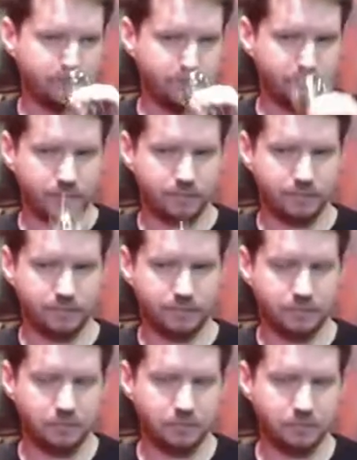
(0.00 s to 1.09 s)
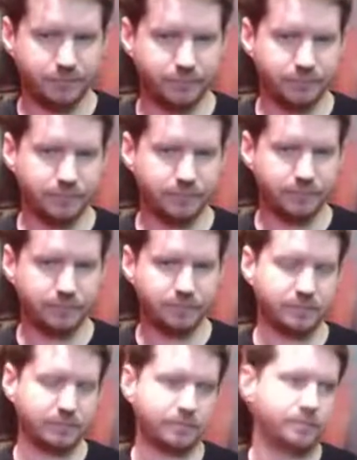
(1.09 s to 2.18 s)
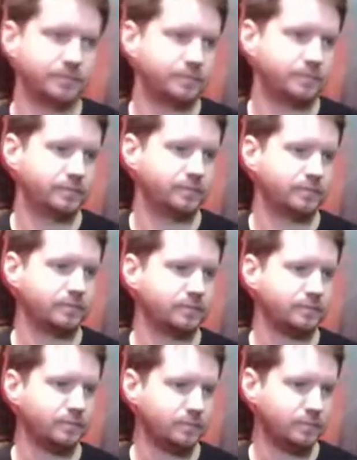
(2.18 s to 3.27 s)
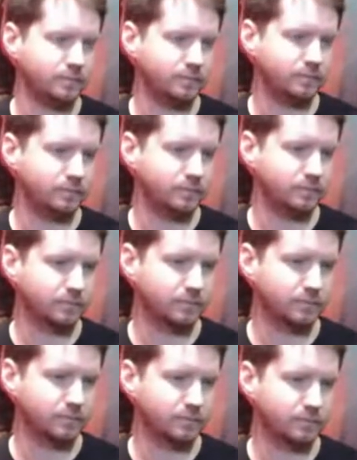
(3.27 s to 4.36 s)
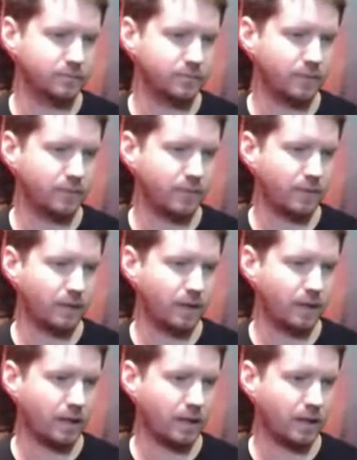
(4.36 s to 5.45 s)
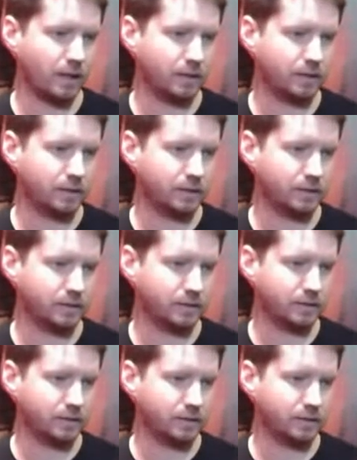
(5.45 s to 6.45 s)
This person isn't speaking.